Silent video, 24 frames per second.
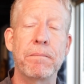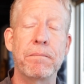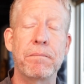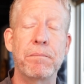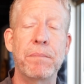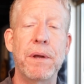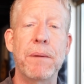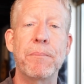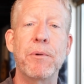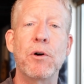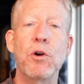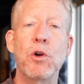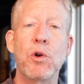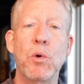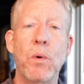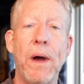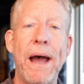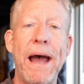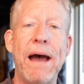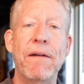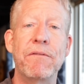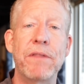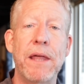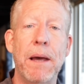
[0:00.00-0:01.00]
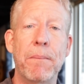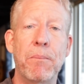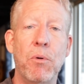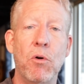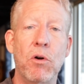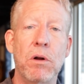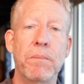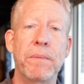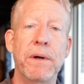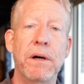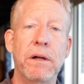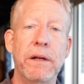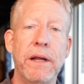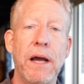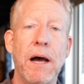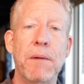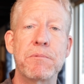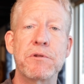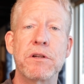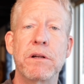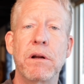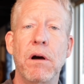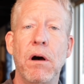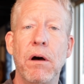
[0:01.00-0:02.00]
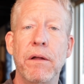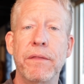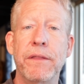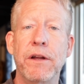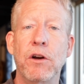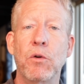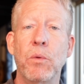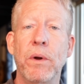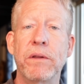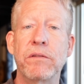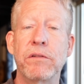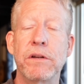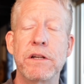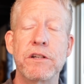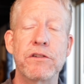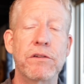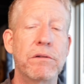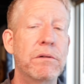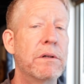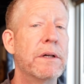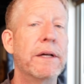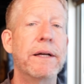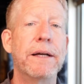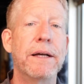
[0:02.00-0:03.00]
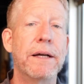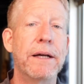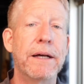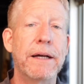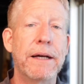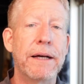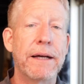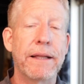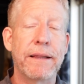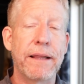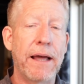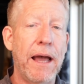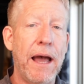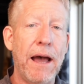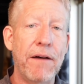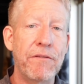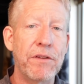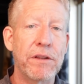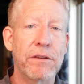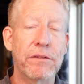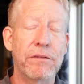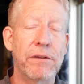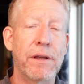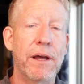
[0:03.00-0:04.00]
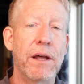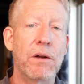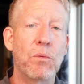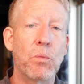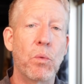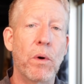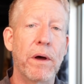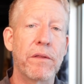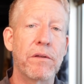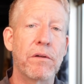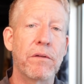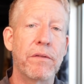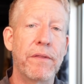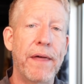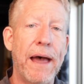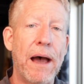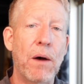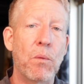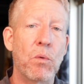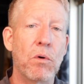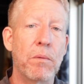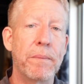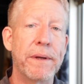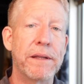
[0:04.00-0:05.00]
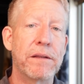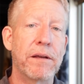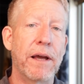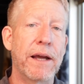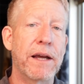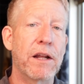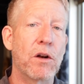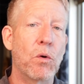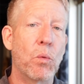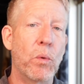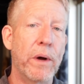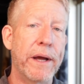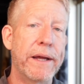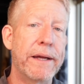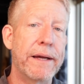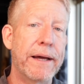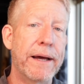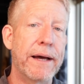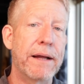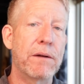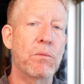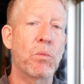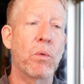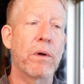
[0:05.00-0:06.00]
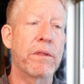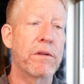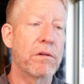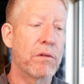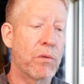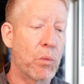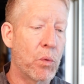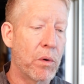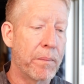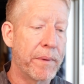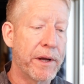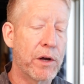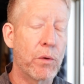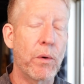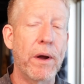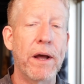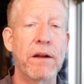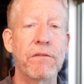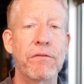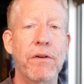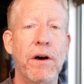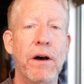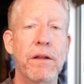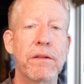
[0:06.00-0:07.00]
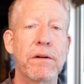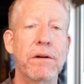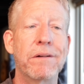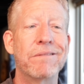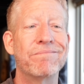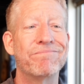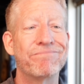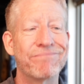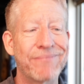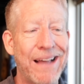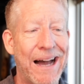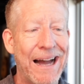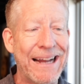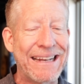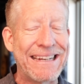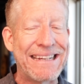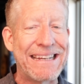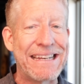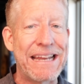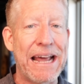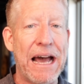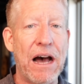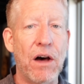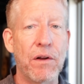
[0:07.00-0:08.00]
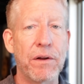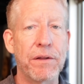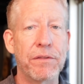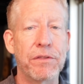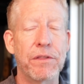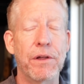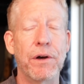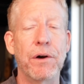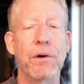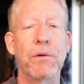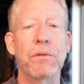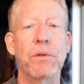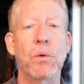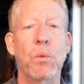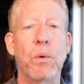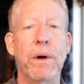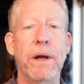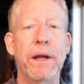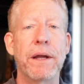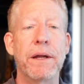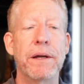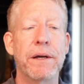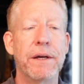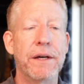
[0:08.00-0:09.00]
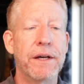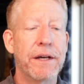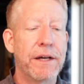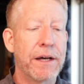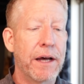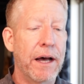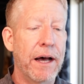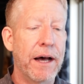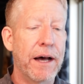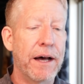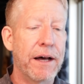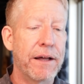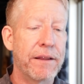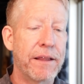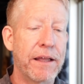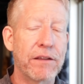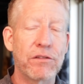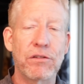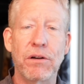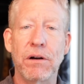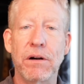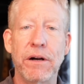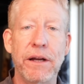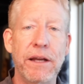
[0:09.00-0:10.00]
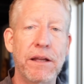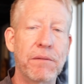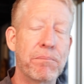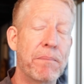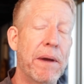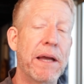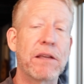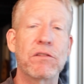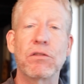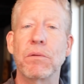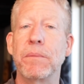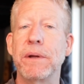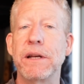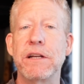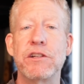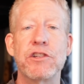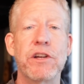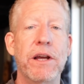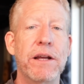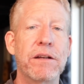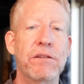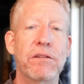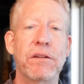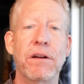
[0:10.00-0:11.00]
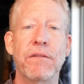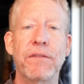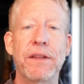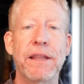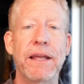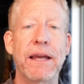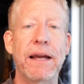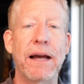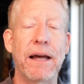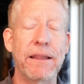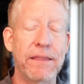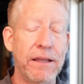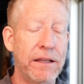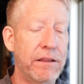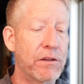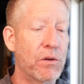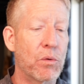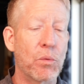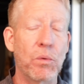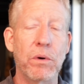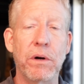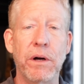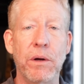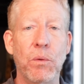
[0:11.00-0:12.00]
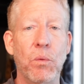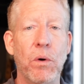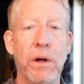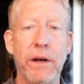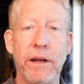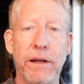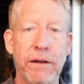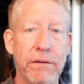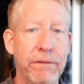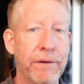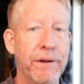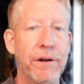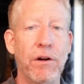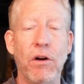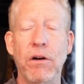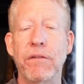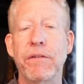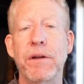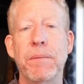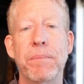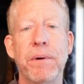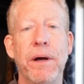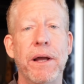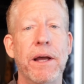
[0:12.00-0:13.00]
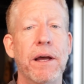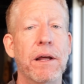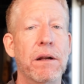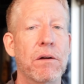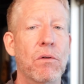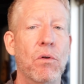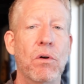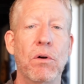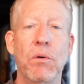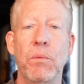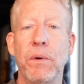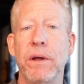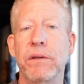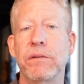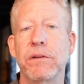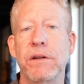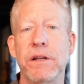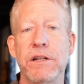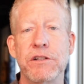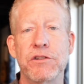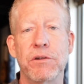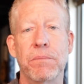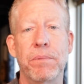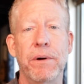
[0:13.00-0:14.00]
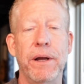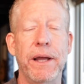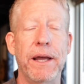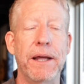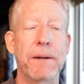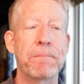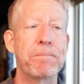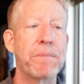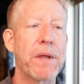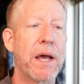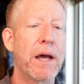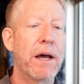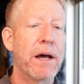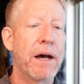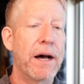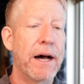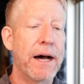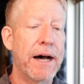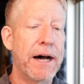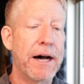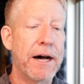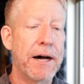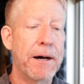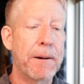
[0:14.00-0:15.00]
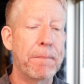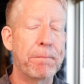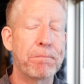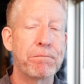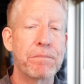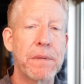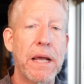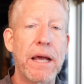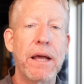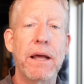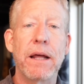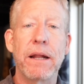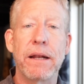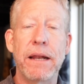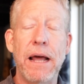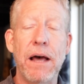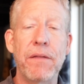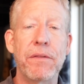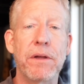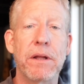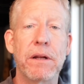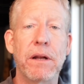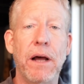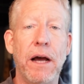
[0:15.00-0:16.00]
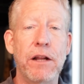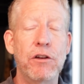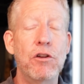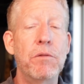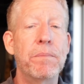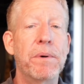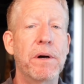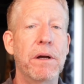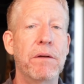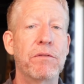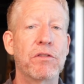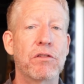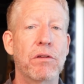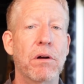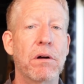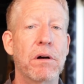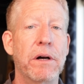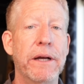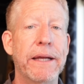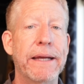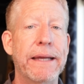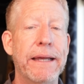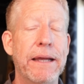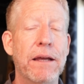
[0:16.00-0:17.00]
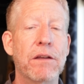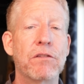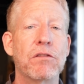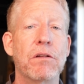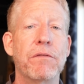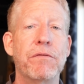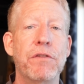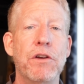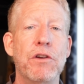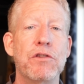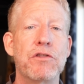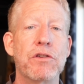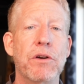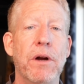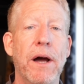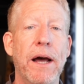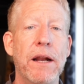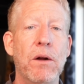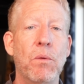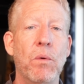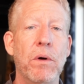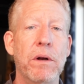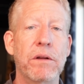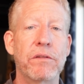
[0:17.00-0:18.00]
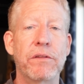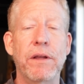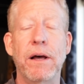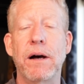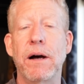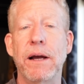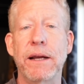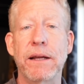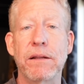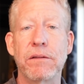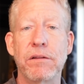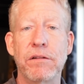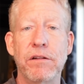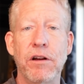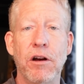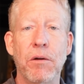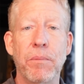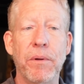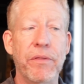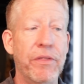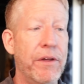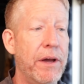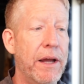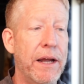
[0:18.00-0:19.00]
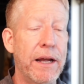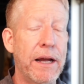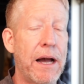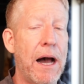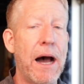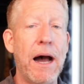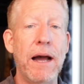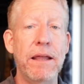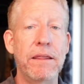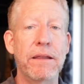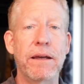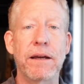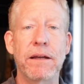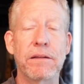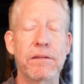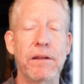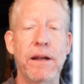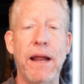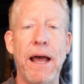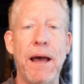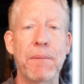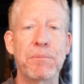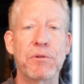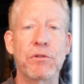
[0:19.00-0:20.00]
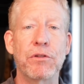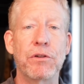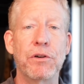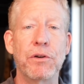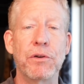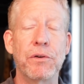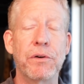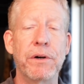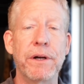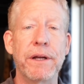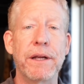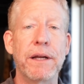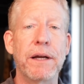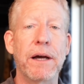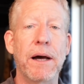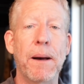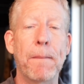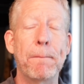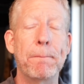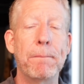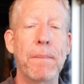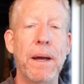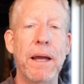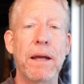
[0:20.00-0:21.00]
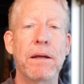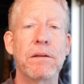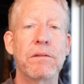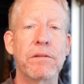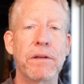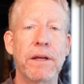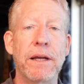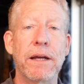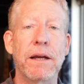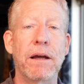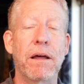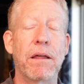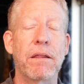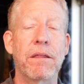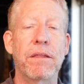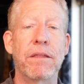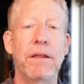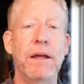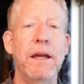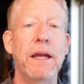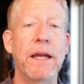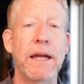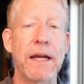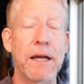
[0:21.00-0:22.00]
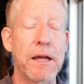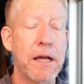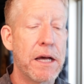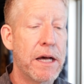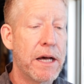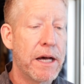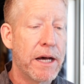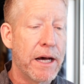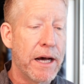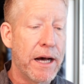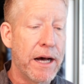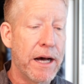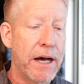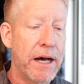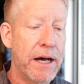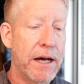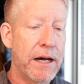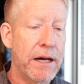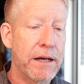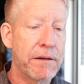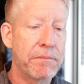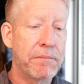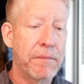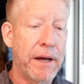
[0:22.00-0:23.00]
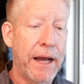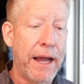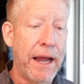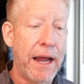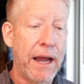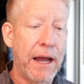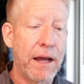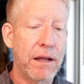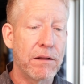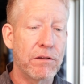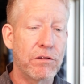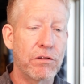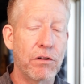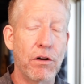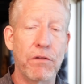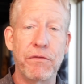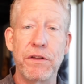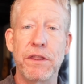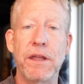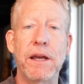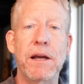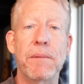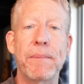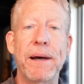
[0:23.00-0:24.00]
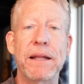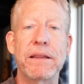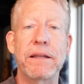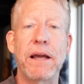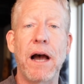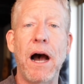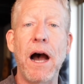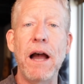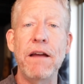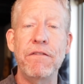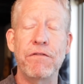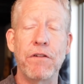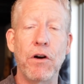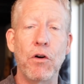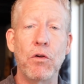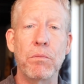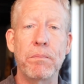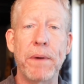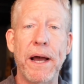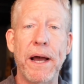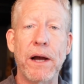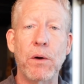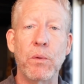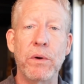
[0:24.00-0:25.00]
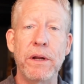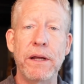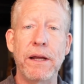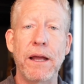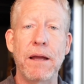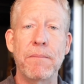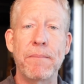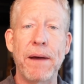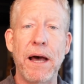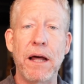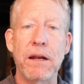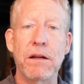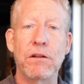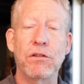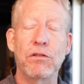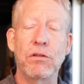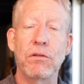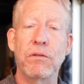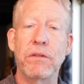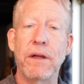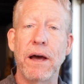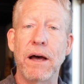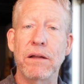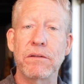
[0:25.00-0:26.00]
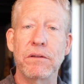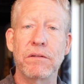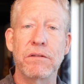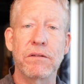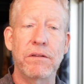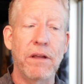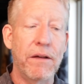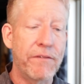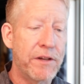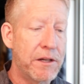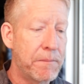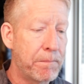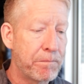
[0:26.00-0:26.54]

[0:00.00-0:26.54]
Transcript: people who have that portability option on their residential. They haven't said whether that will be taken away yet, whether it will be grandfathered. I doubt it, though. The way that Starlink makes so many changes and everything, I think they're really wanting an RV plan or a residential plan. Now then, I do believe Starlink is the future. I don't want to sound like it's a terrible thing. I think it's an absolutely amazing thing. And so if you think about the iPhone back when it came out in 2007.